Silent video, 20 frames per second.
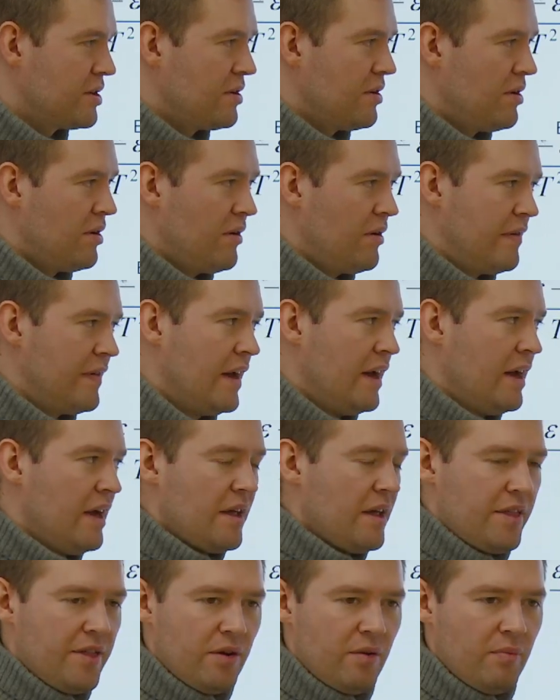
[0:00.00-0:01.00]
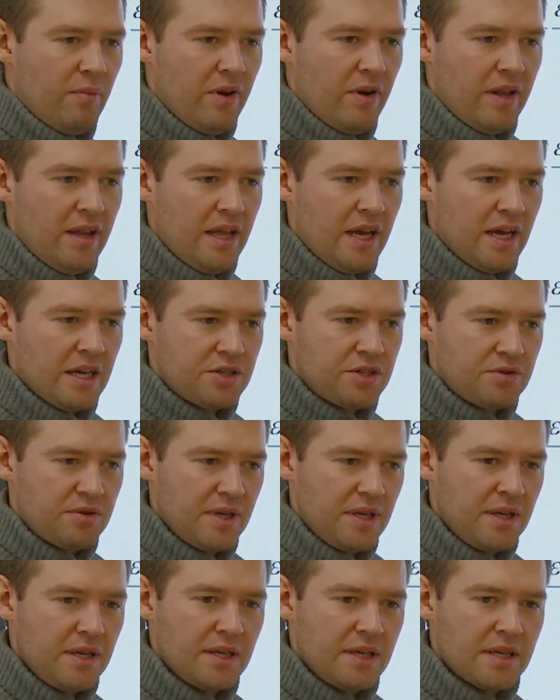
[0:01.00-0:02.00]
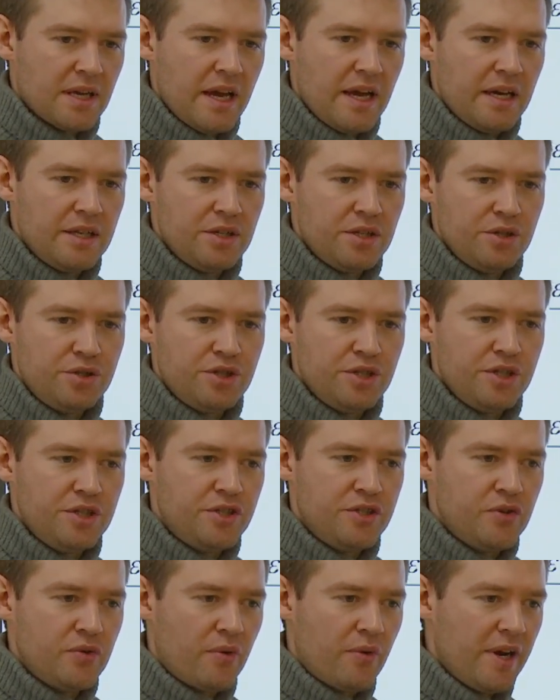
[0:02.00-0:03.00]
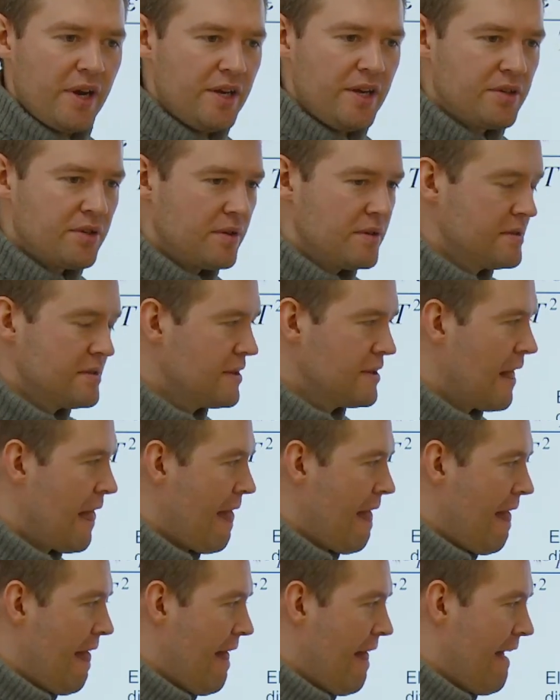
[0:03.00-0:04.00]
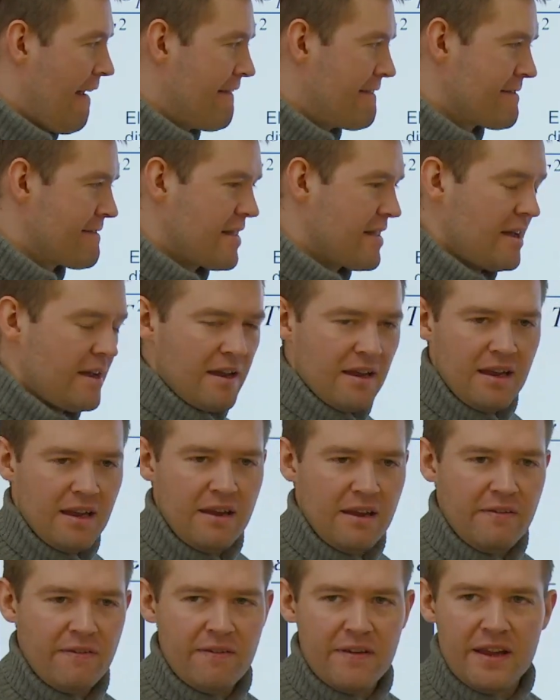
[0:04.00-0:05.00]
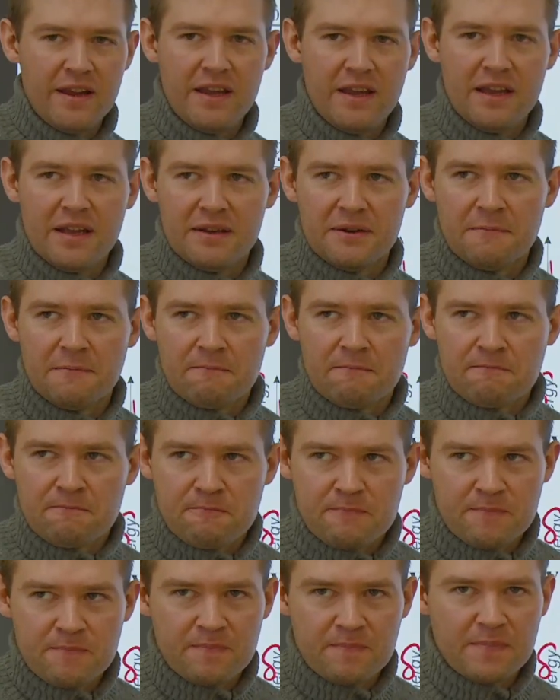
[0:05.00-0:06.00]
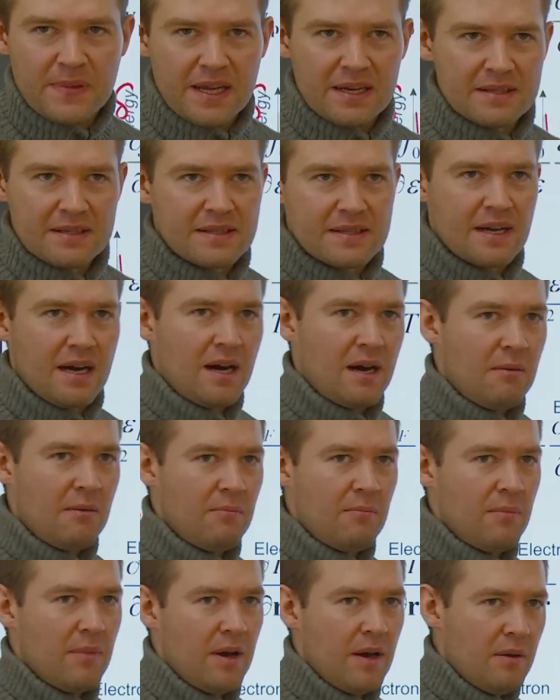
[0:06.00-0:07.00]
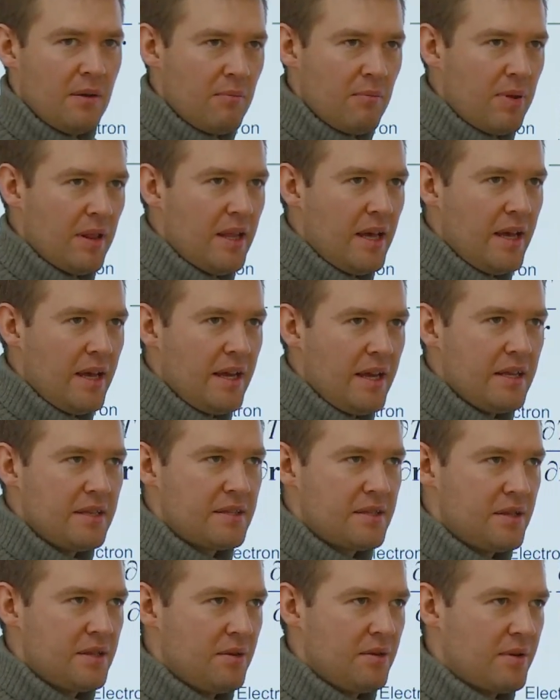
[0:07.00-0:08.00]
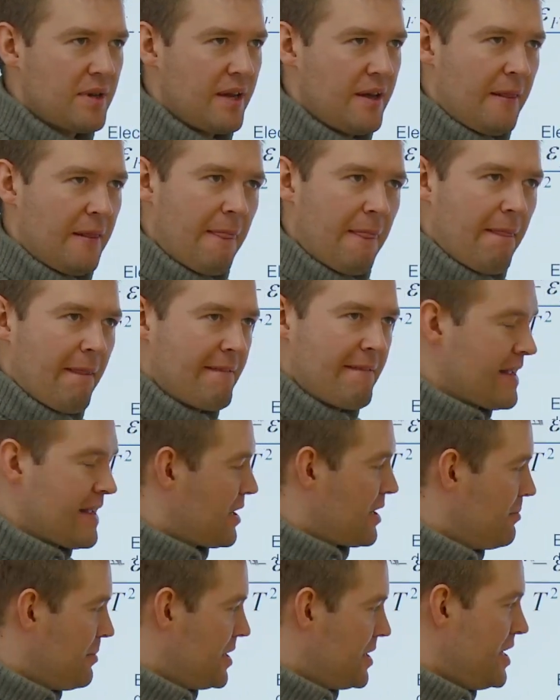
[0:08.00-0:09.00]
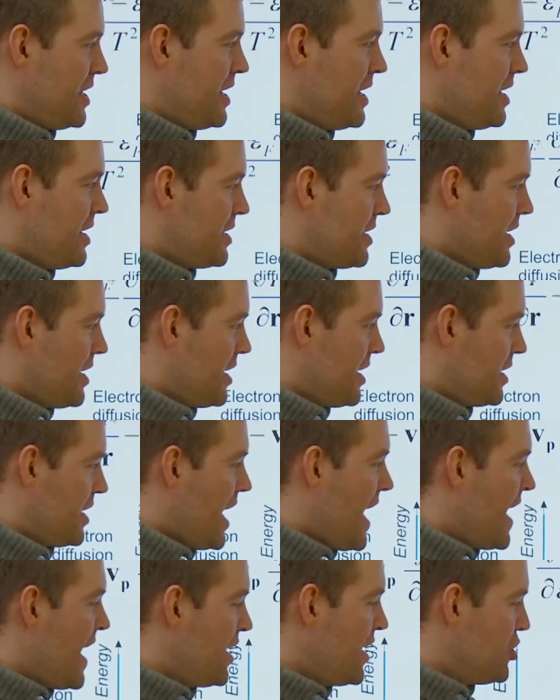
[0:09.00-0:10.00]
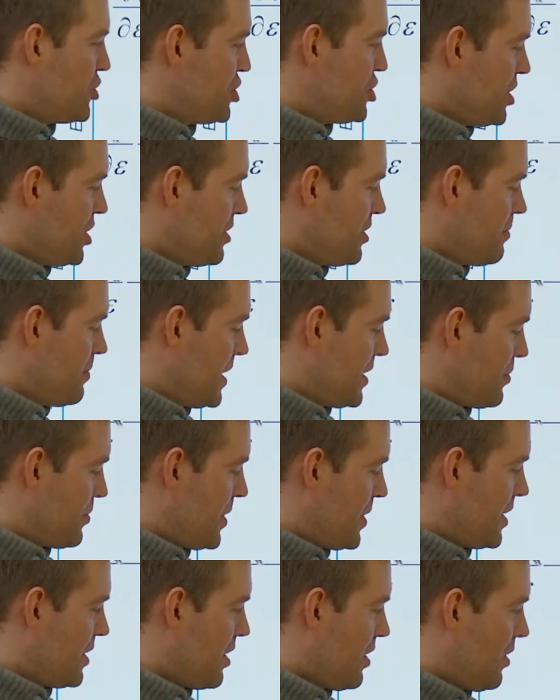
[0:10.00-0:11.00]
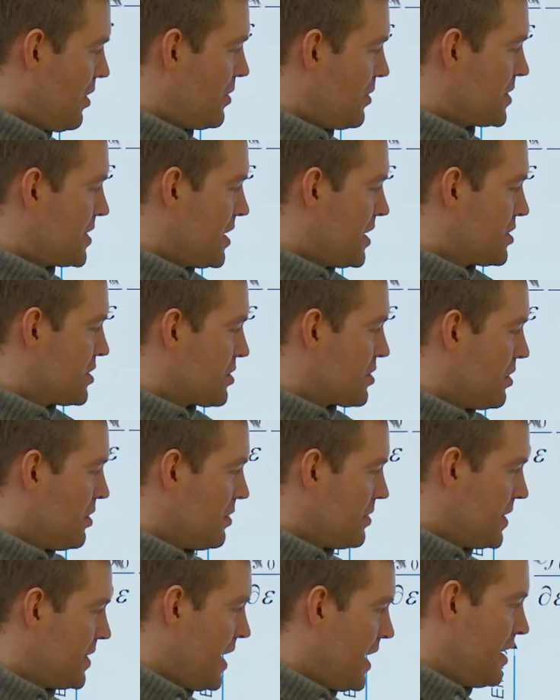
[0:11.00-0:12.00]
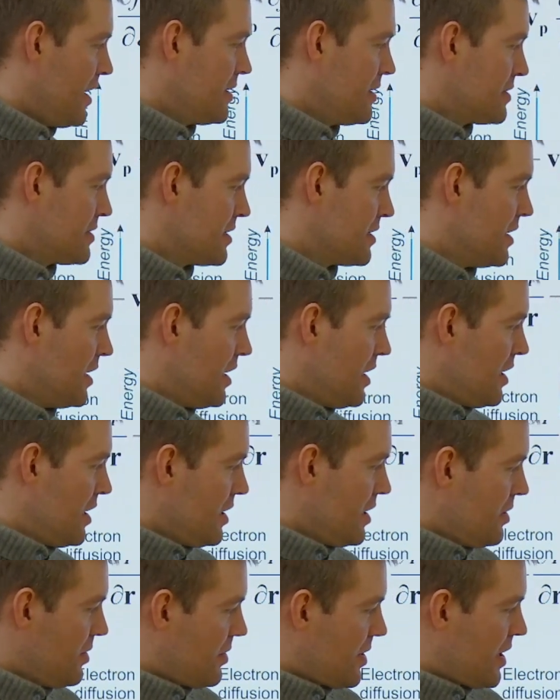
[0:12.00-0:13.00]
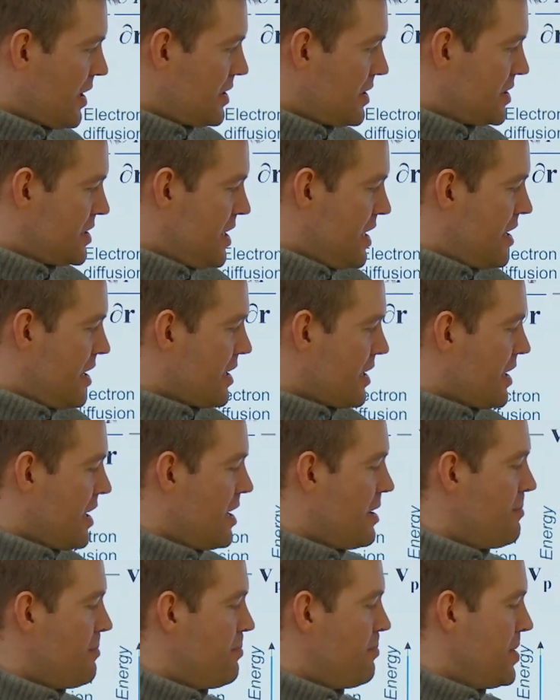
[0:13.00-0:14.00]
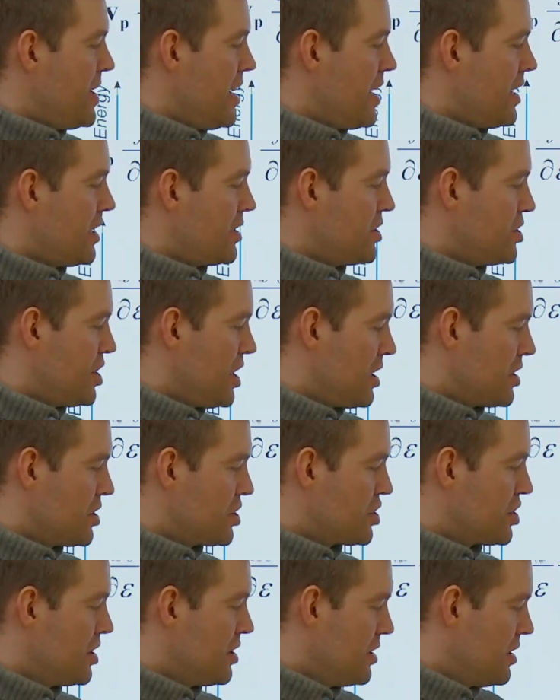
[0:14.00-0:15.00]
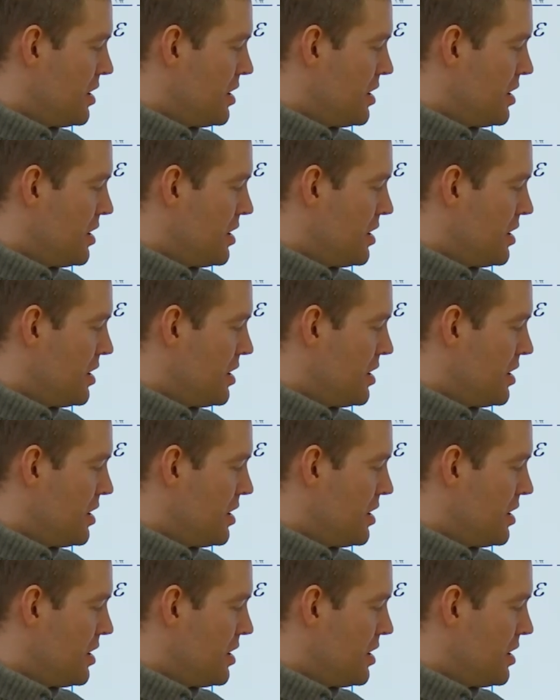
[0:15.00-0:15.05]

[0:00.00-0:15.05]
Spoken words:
of thermoelectric energy generators, and if in some place you can accommodate an engine between hot and cold ends, you can take a p-n junction.